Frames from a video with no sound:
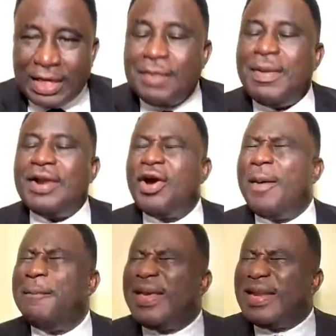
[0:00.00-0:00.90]
It may
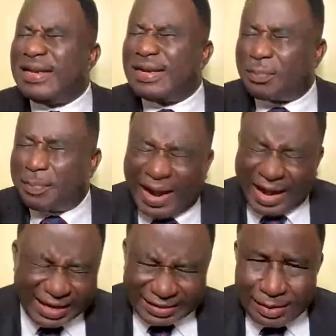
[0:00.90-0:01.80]
not be
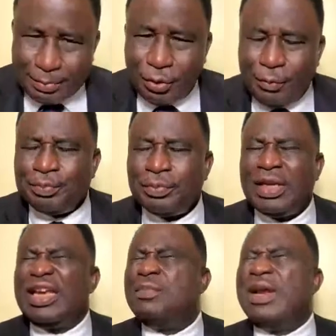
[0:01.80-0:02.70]
palatable.
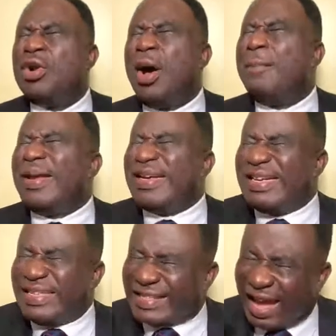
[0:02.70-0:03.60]
It may not be
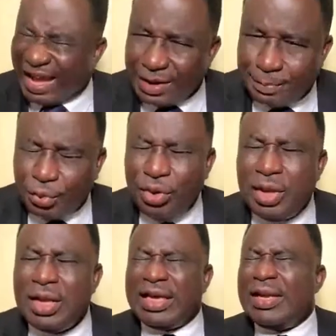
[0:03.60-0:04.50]
desirable.
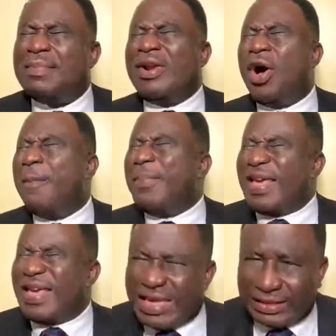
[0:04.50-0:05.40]
It may not
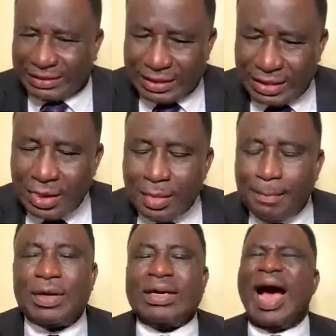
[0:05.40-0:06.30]
be easy.
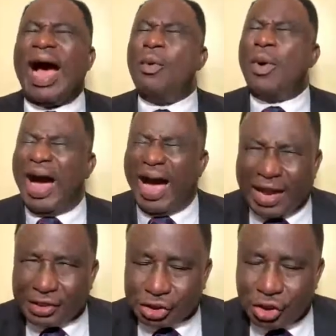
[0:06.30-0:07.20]
But our
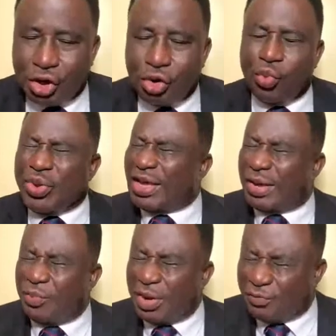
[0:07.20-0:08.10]
action, we
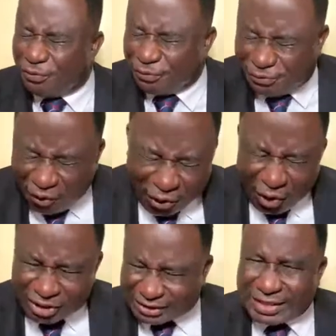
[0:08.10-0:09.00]

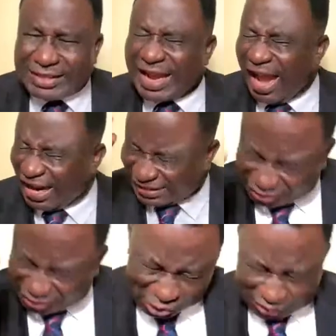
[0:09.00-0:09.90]
focus it at
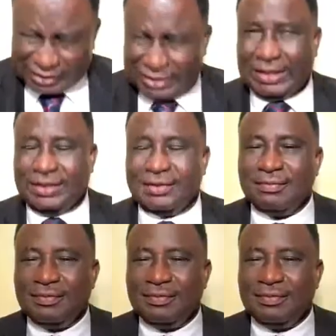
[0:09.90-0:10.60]
succeeding.